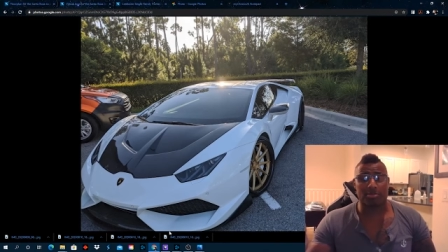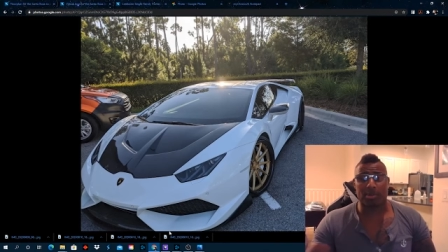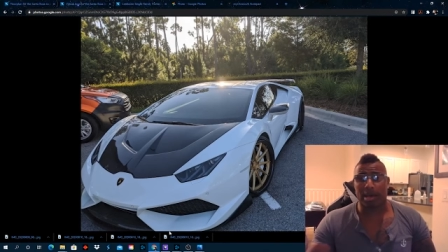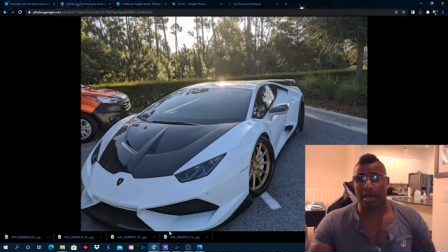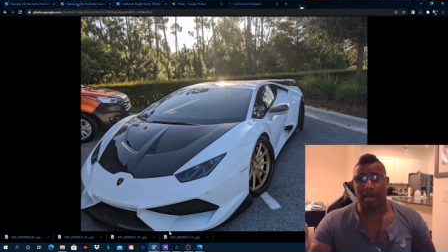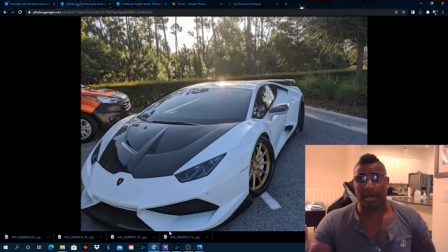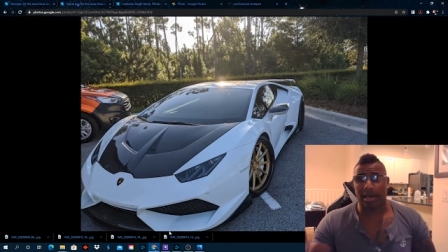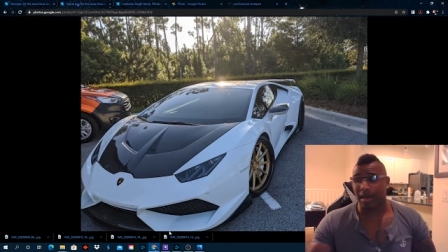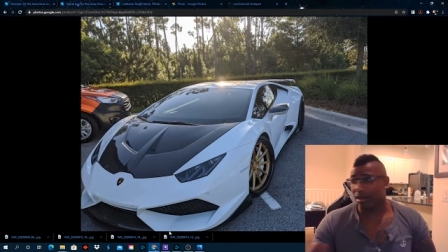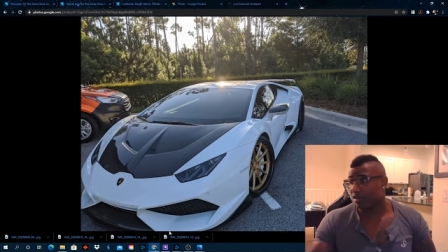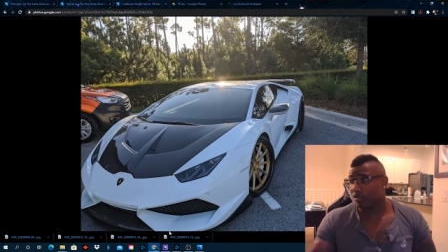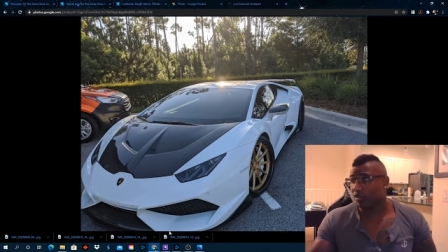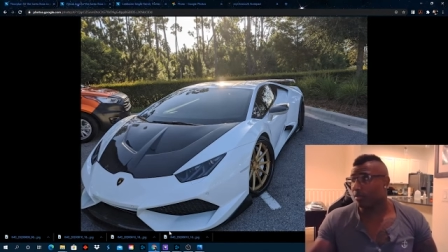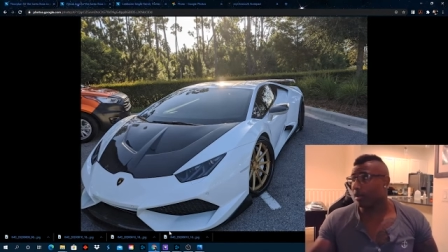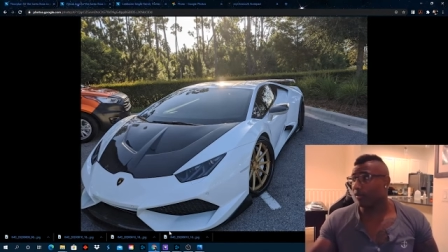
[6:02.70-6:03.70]
buying a
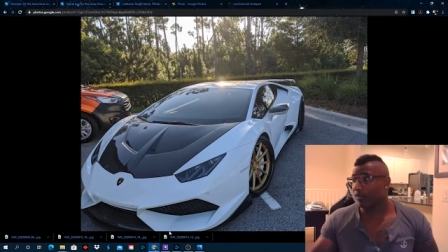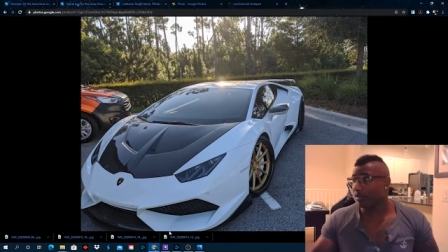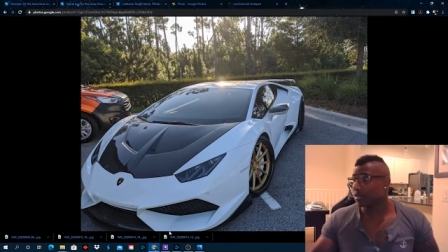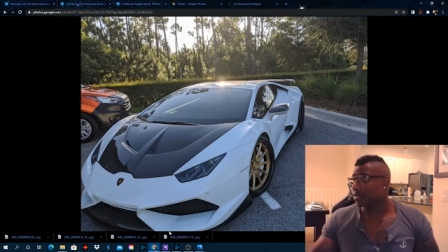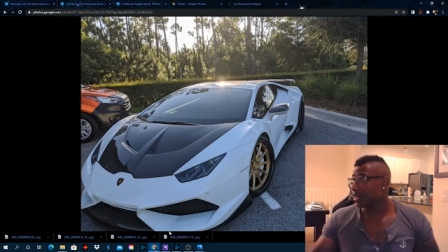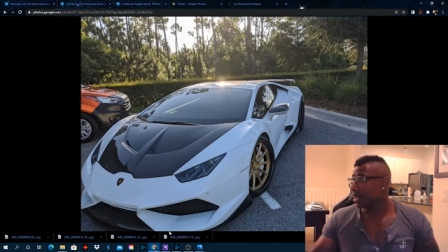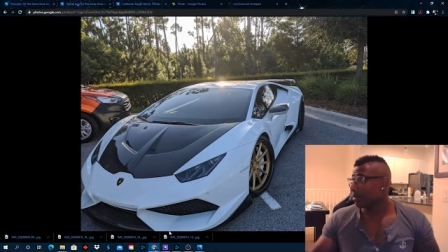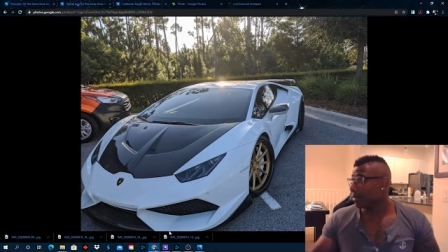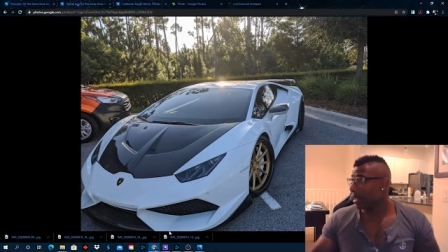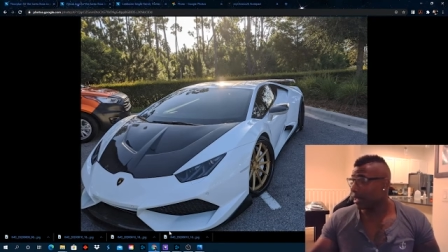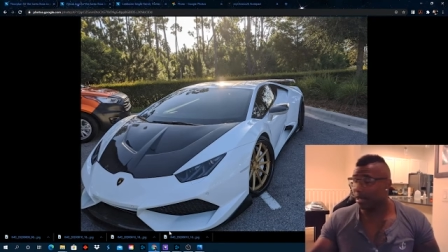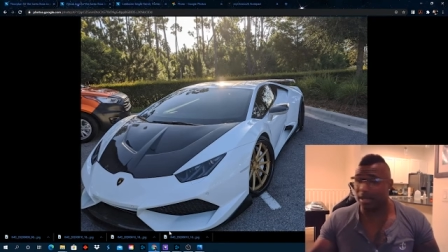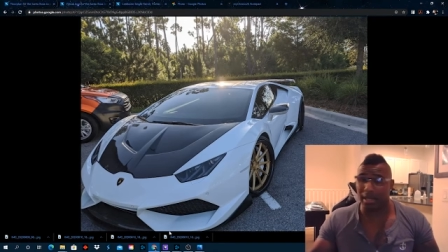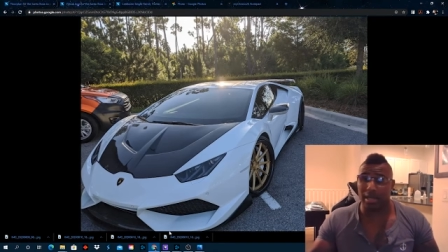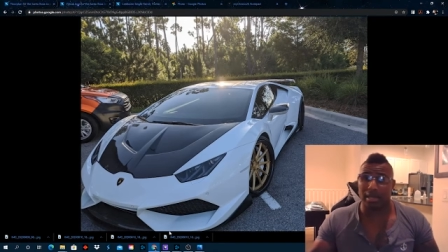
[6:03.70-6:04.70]
house for my first time, I had
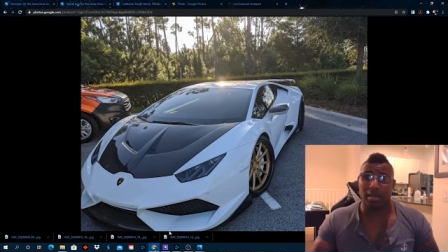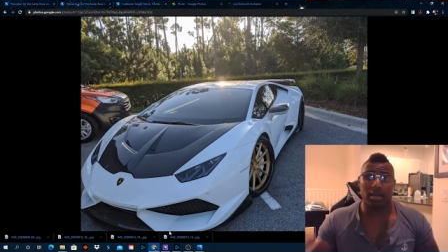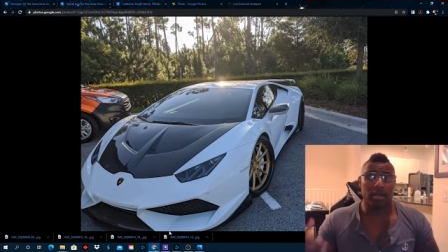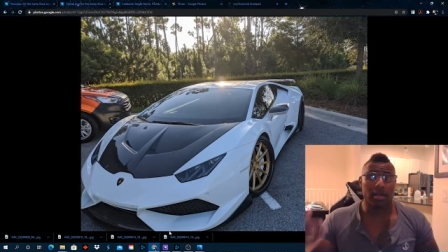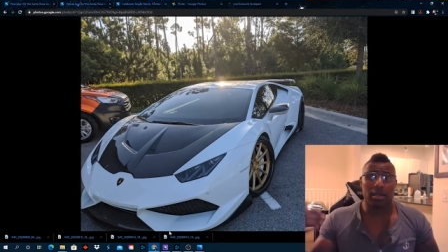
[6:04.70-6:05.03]
to get,